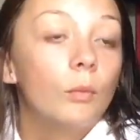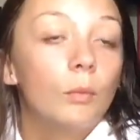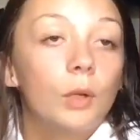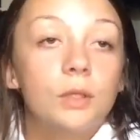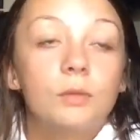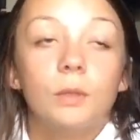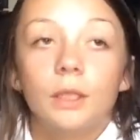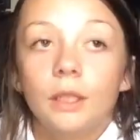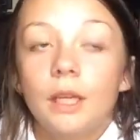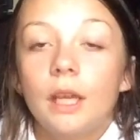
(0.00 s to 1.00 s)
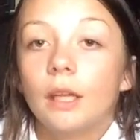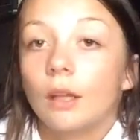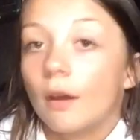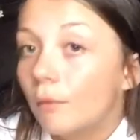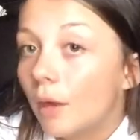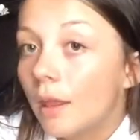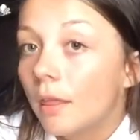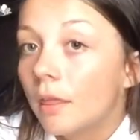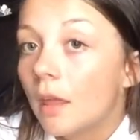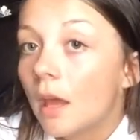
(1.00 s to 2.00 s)
was really in love
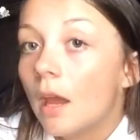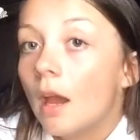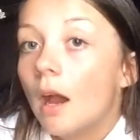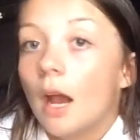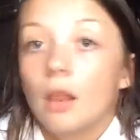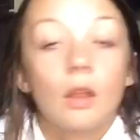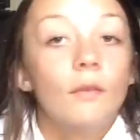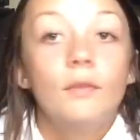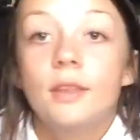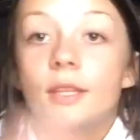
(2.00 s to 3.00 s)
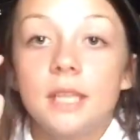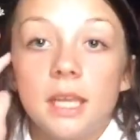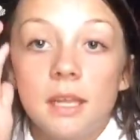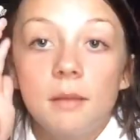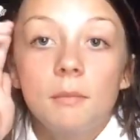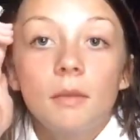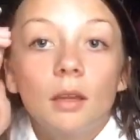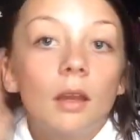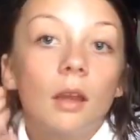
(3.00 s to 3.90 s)
with. I loved the team.